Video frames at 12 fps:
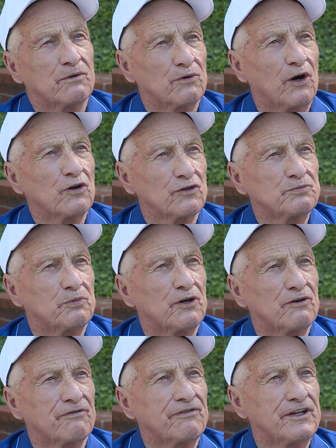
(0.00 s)
Rose
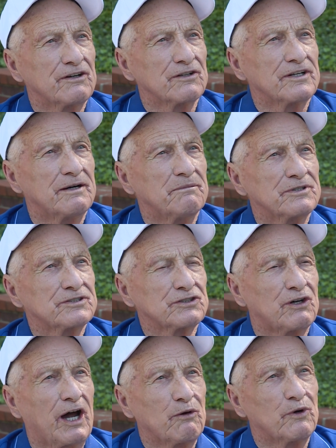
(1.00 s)
Bowl field up. So I